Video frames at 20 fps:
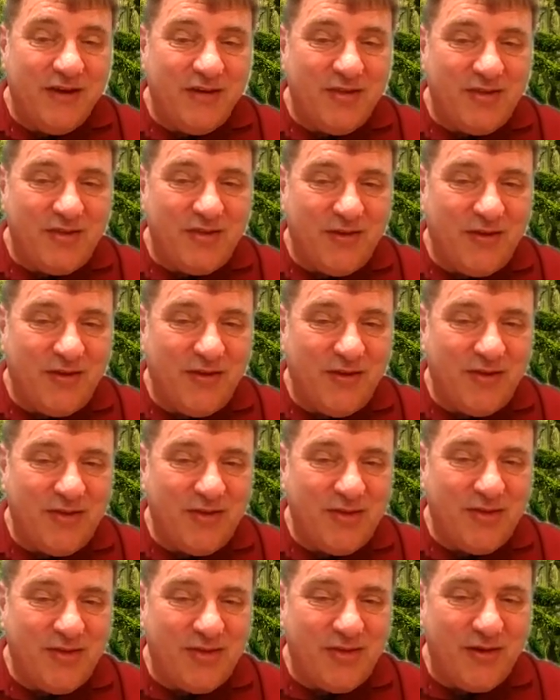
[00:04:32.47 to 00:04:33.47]
So they
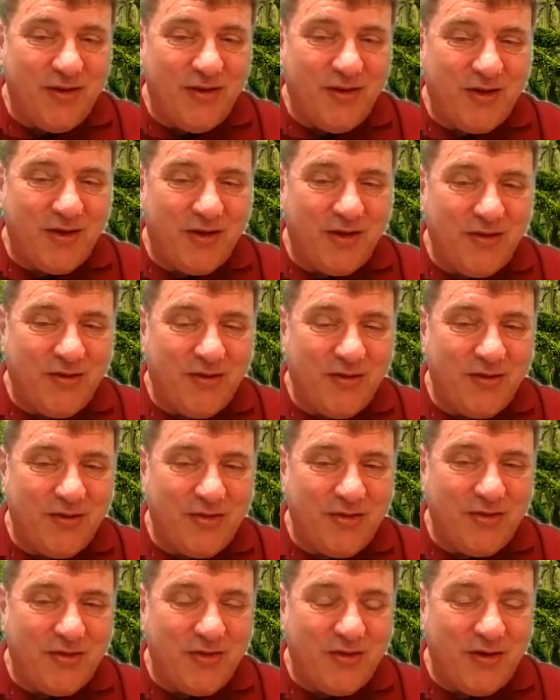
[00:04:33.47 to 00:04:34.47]
said, okay,
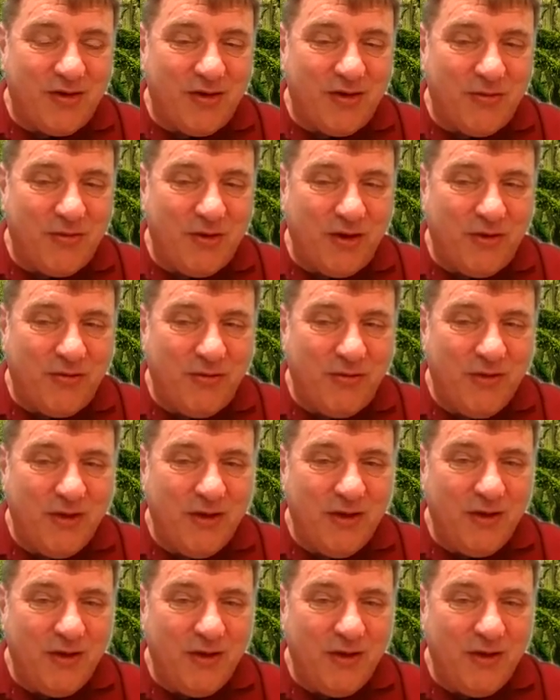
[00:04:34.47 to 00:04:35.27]
Chris, well,